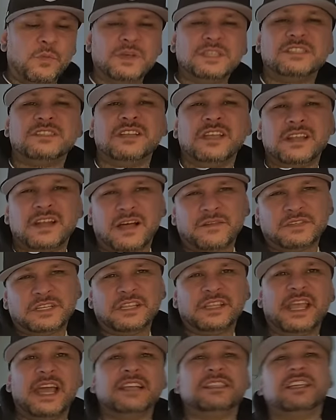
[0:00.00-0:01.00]
We slid off to
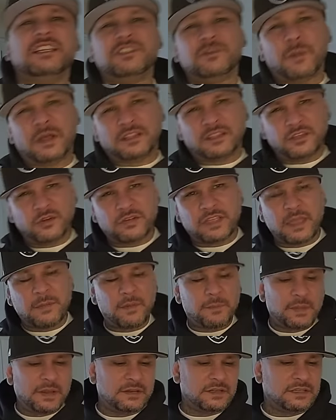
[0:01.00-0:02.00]
the gas station. My tío came
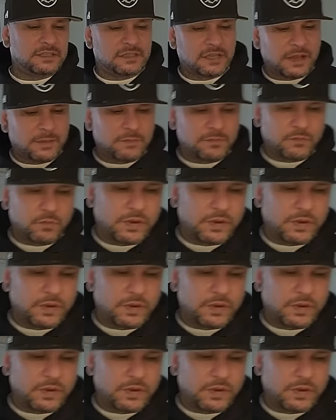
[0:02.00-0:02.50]
and picked us up.